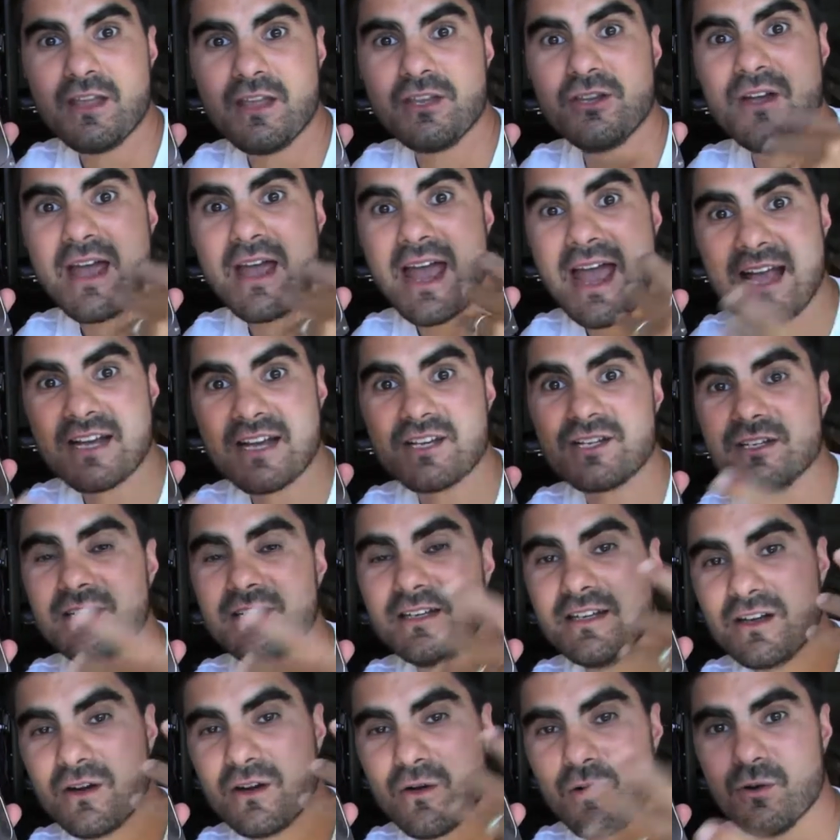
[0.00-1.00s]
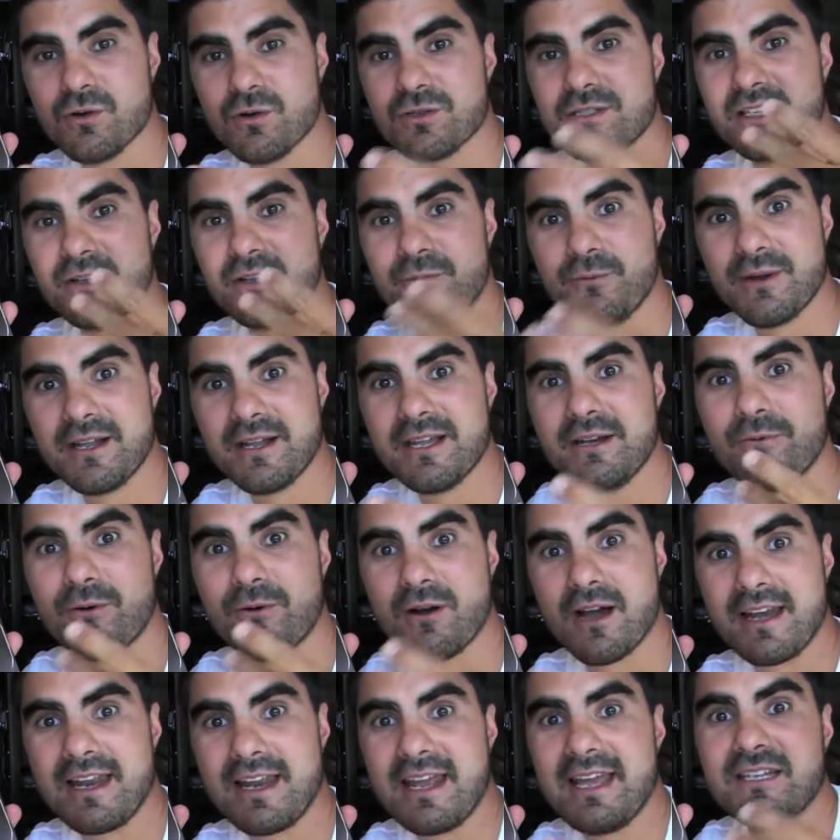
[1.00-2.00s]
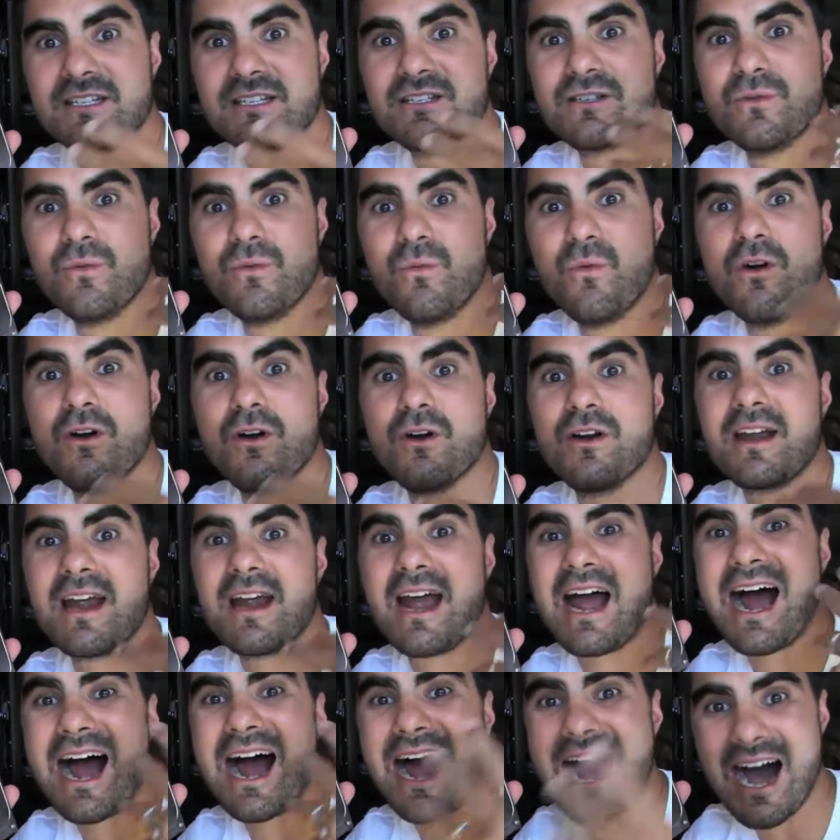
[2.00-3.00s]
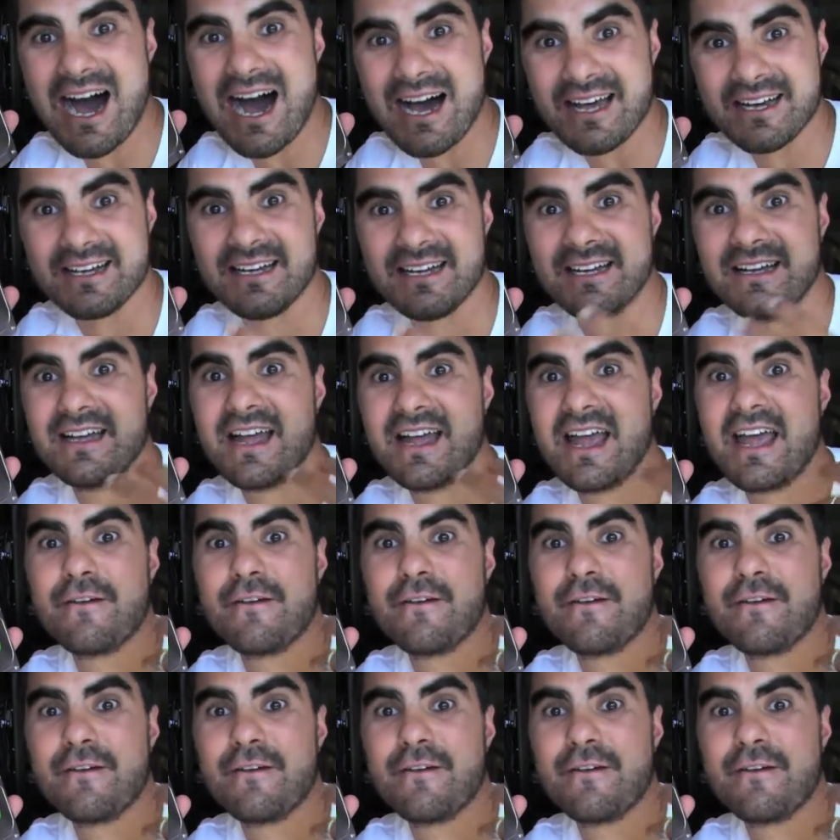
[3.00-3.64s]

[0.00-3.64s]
you're actually causing the read-write heads to work harder